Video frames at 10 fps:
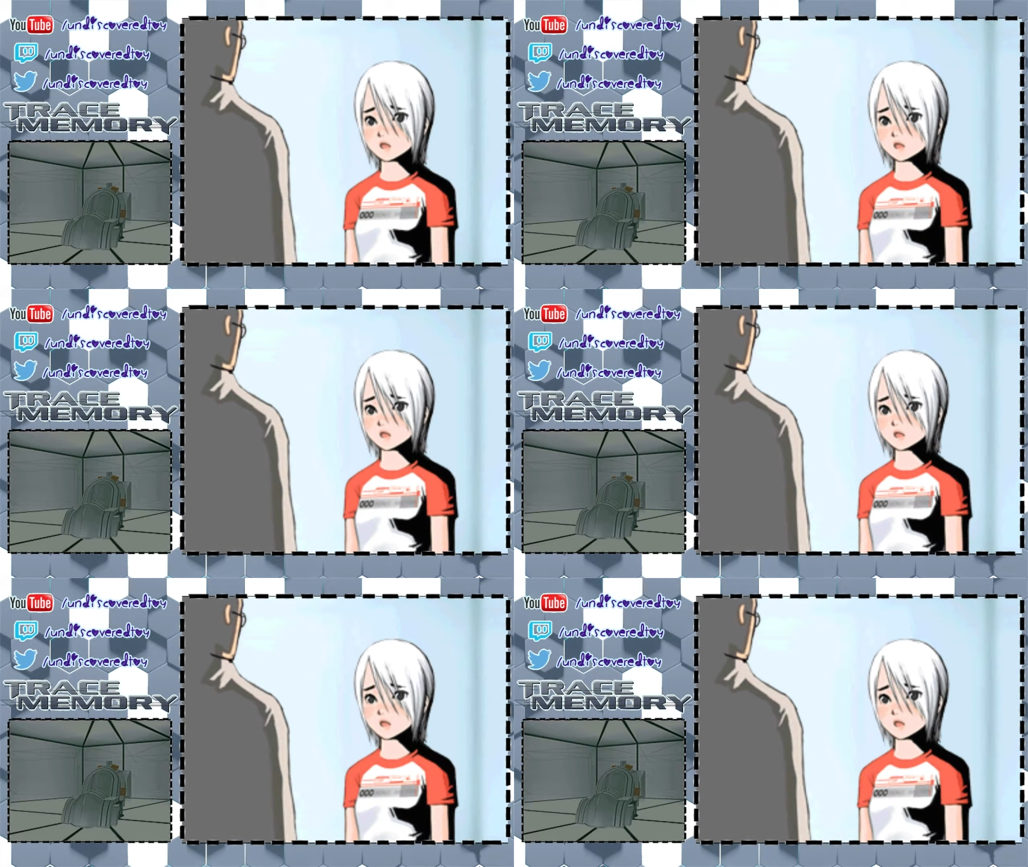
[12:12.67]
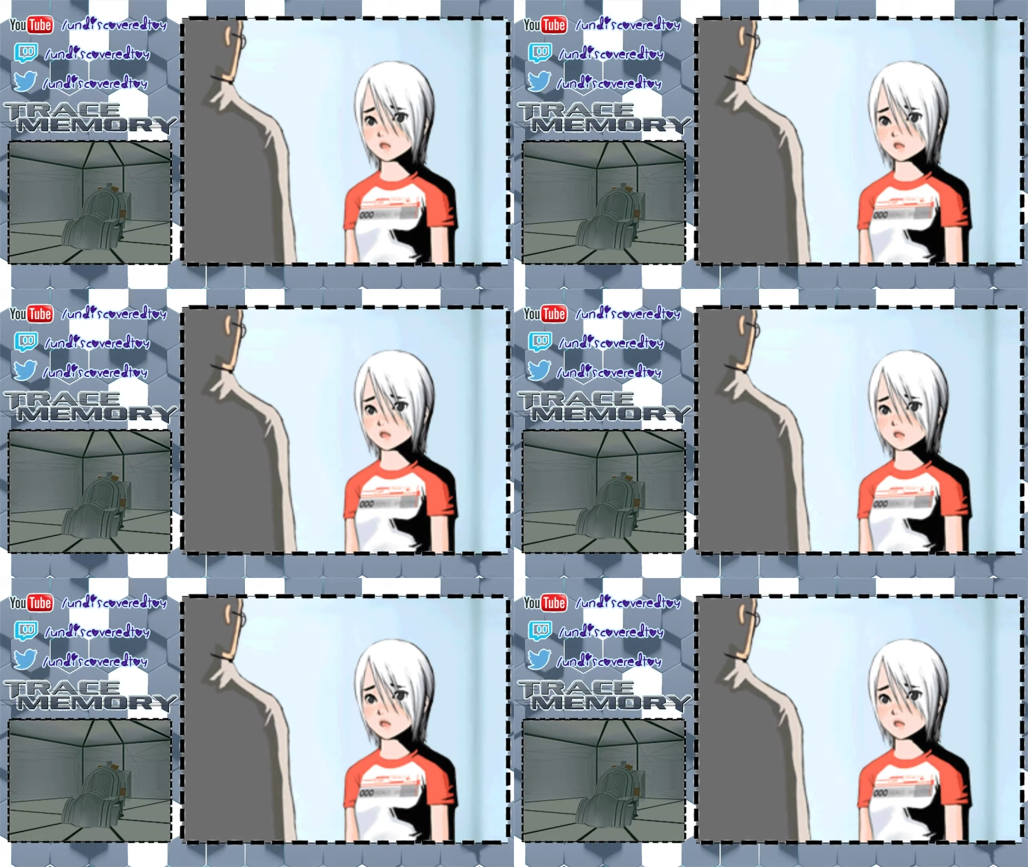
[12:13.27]

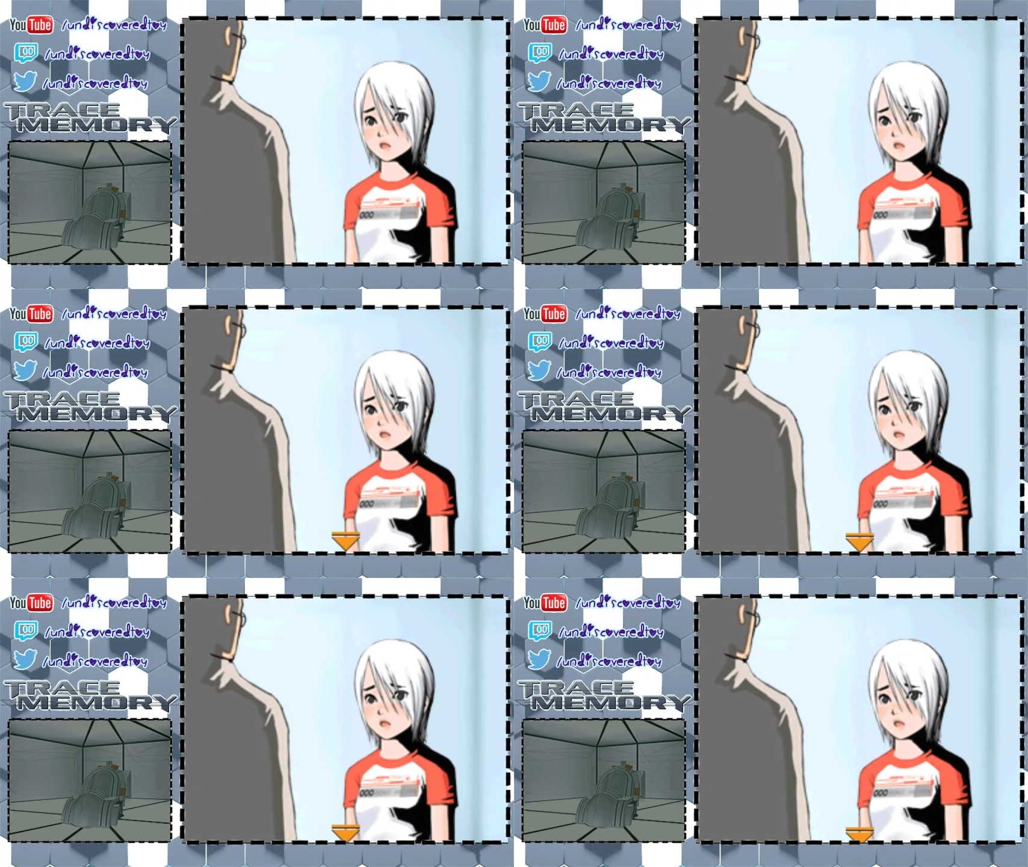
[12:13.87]
[no speech]